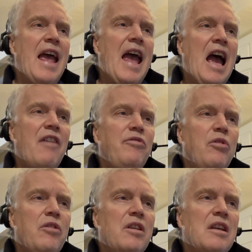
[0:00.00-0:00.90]

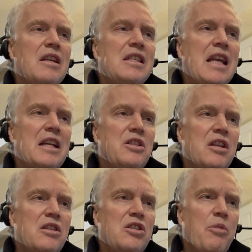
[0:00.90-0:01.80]
after
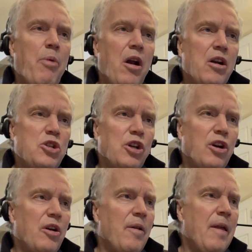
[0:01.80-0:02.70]
Sexton's
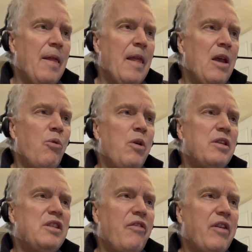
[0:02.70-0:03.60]
departure, with
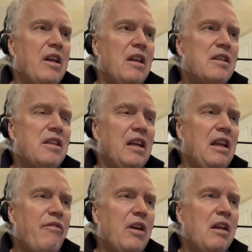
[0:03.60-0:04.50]

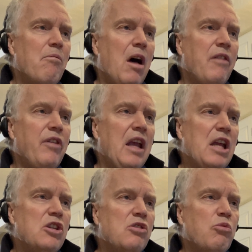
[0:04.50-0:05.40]
significant
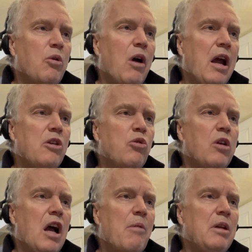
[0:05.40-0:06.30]
modifications required to
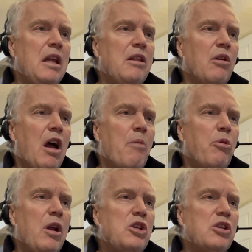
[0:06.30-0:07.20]
accommodate their
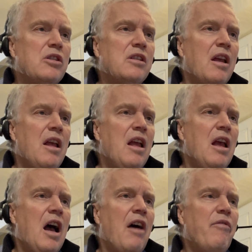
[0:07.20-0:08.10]
operations
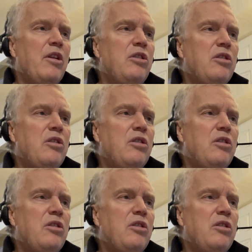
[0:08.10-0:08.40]
of the